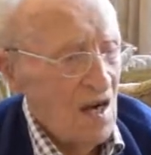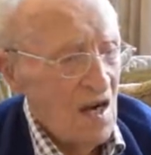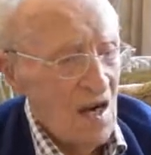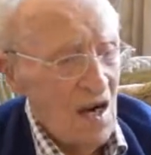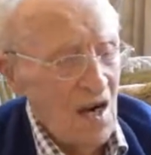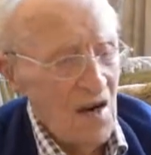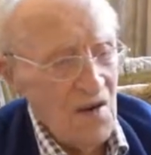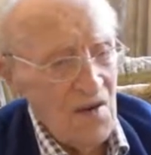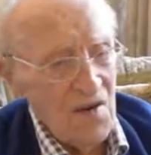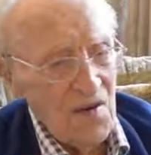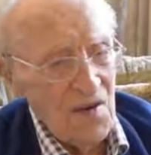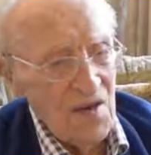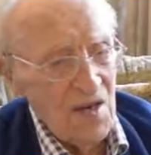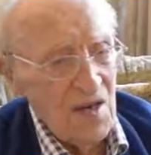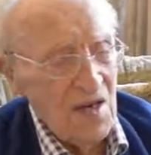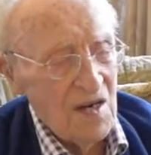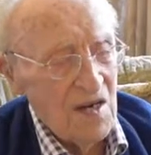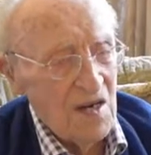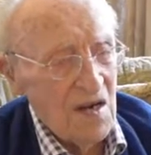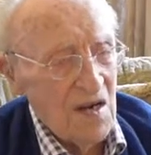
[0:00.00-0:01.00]
and
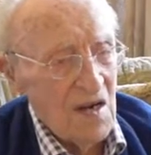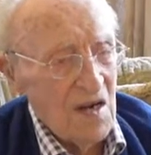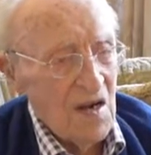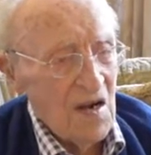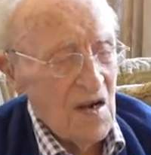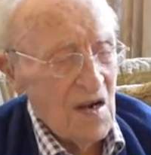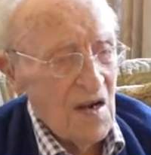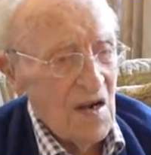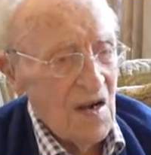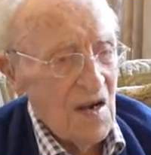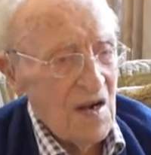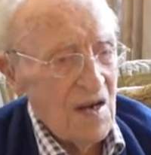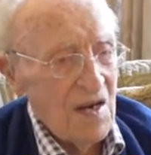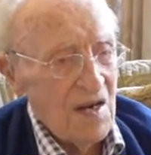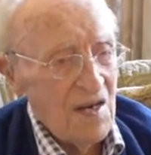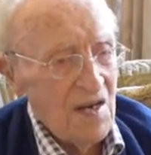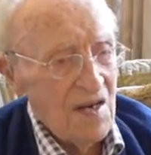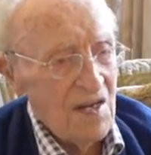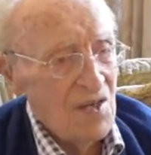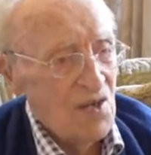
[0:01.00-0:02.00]
uh,
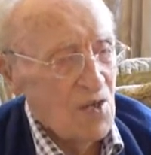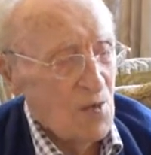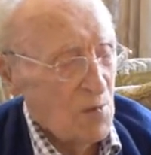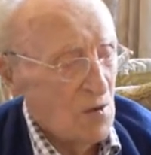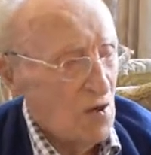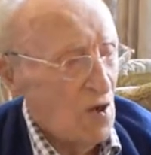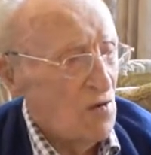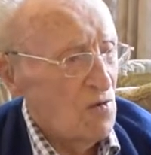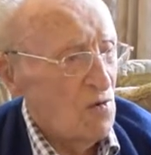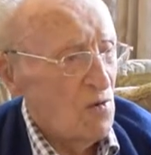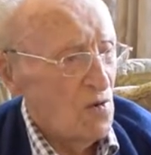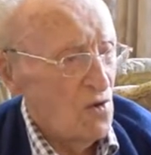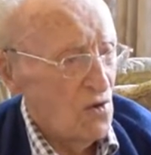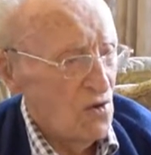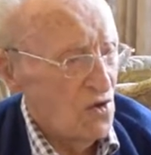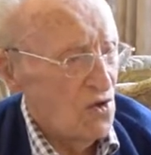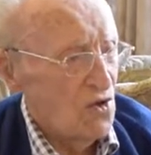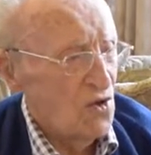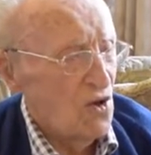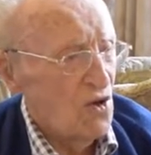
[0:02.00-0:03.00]
he used to put on some
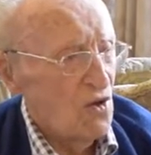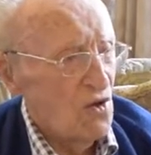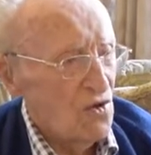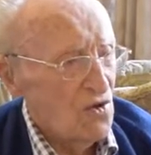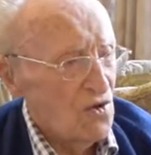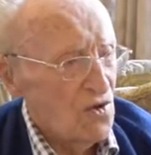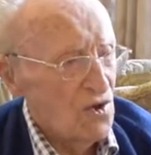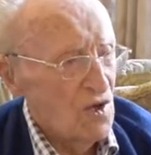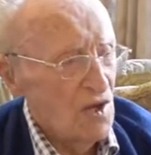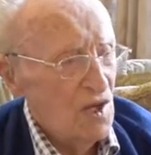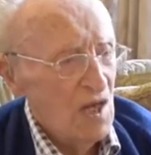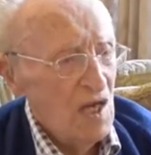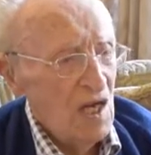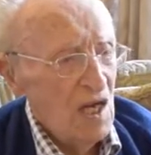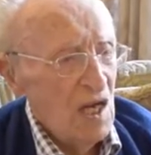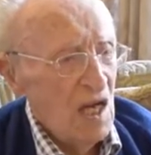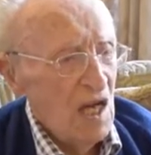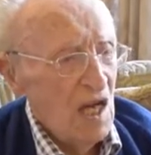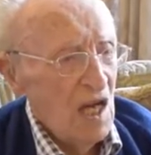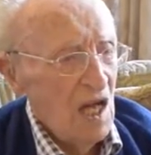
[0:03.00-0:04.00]
good shows.
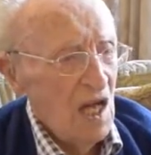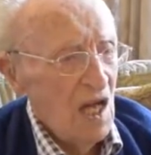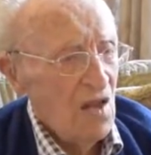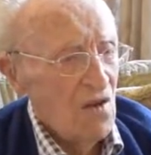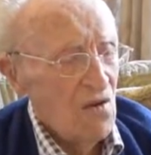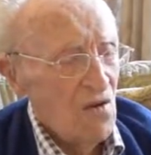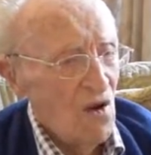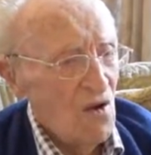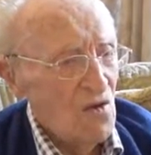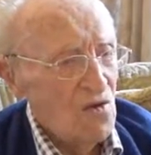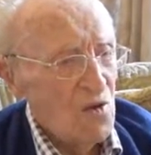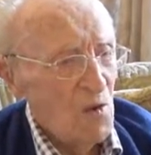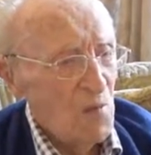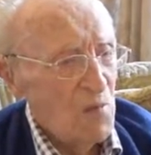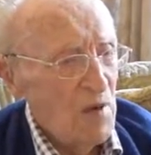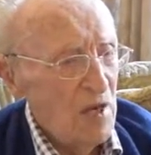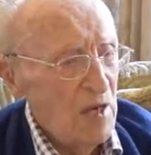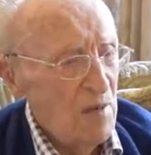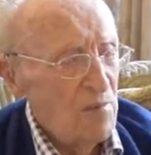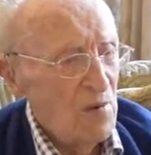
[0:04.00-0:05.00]
And there are also
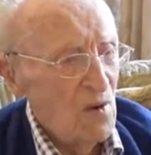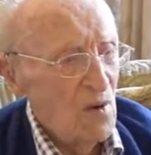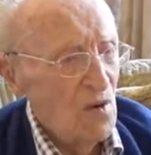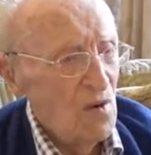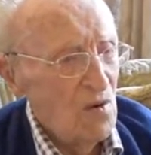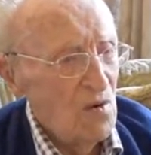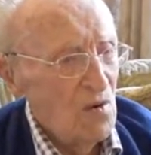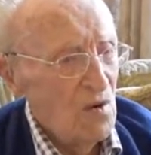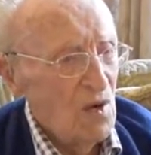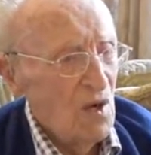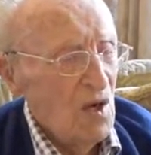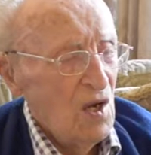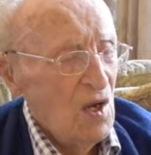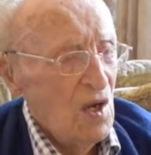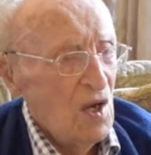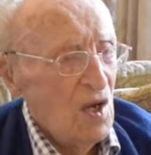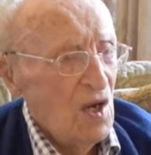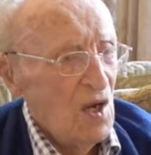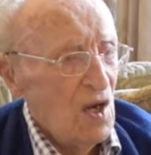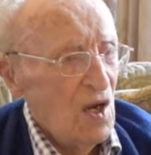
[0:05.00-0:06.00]
people who
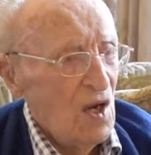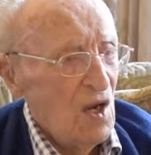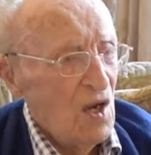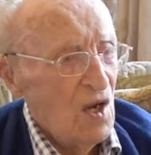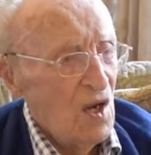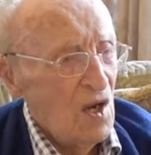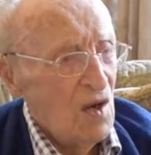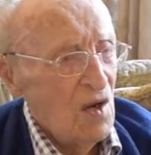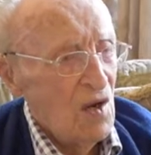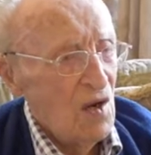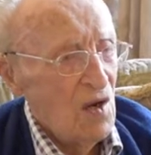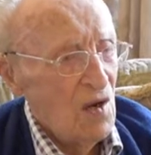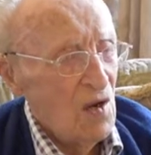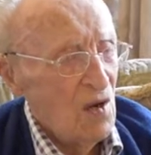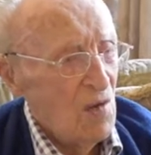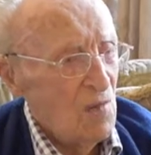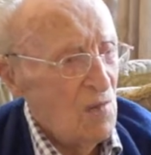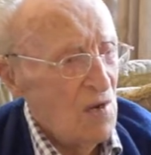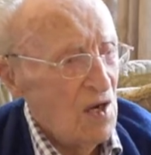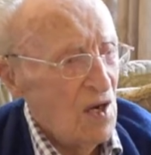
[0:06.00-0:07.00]

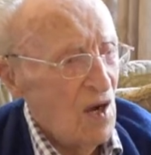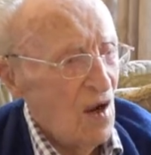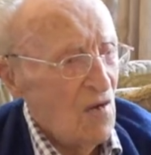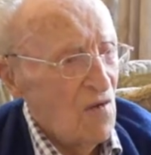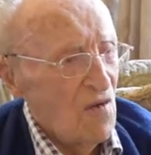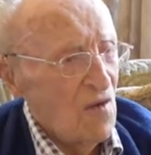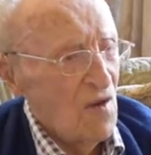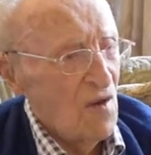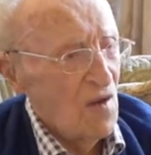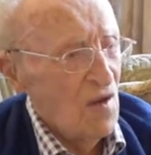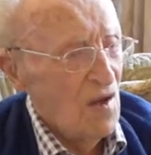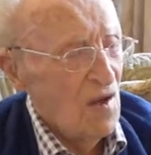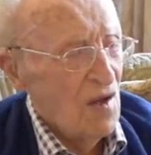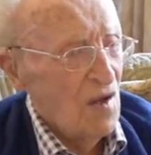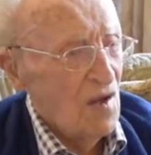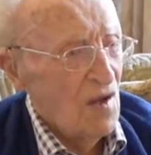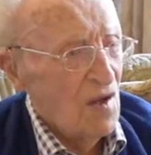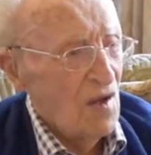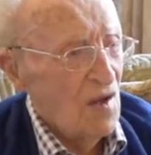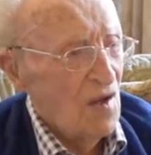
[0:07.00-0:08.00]
uh, have been on uh,
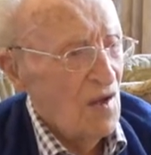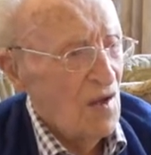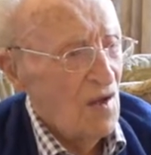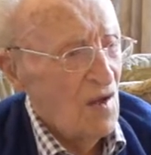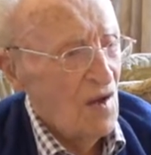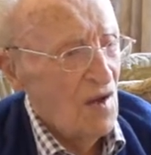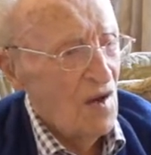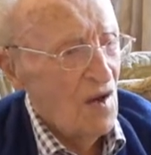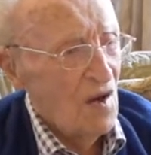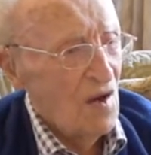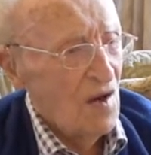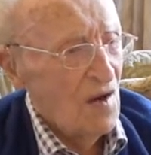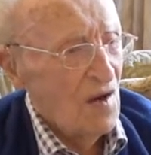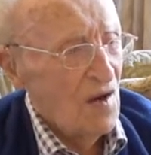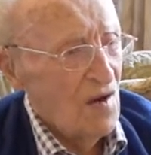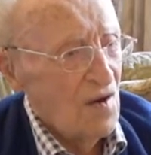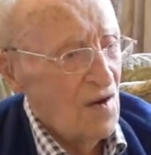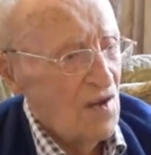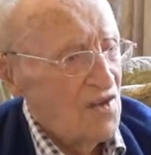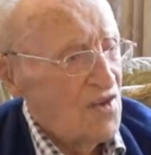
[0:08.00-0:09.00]

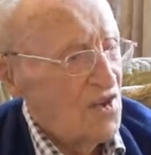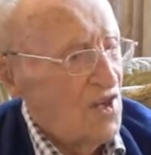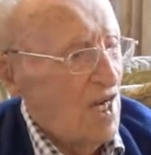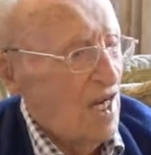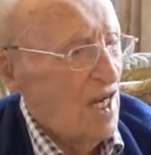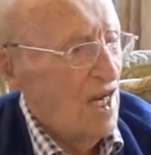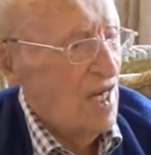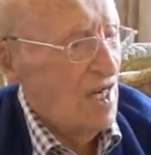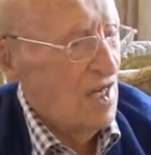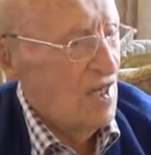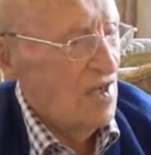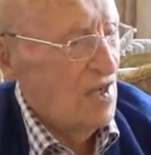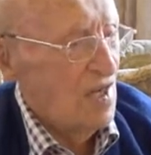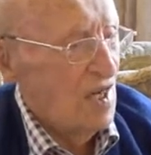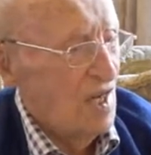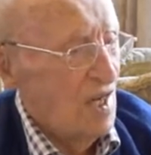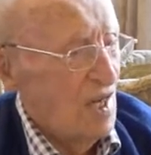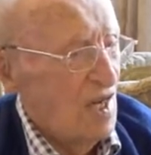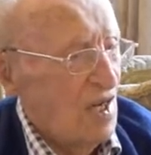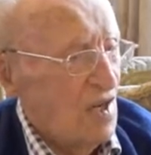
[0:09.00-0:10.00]
the stage.
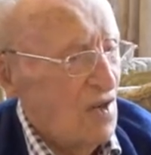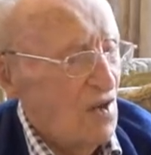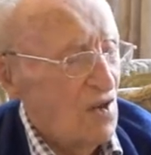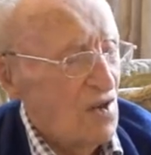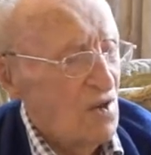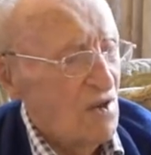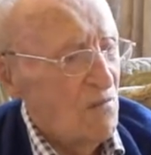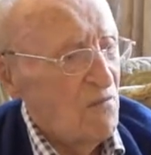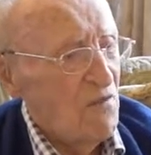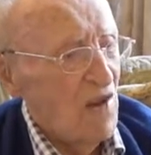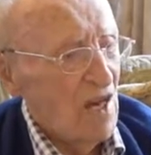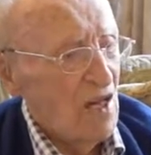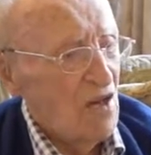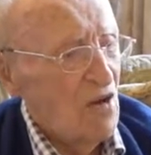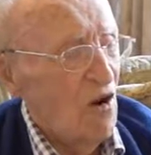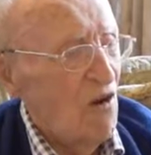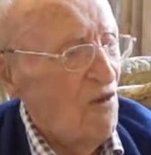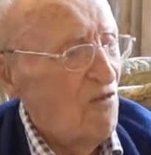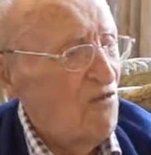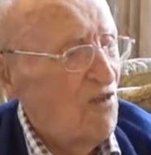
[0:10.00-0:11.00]
There's a fellow
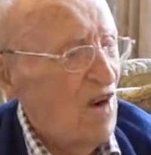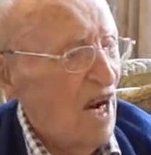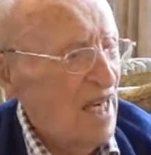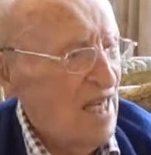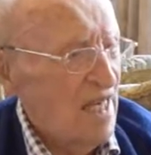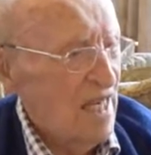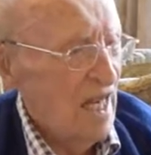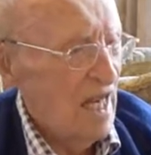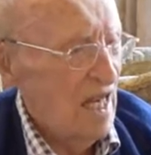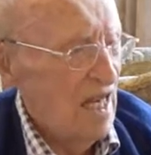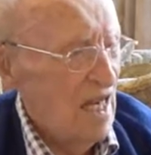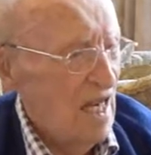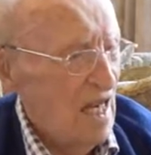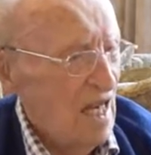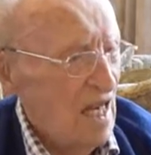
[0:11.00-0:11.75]
called Frankie.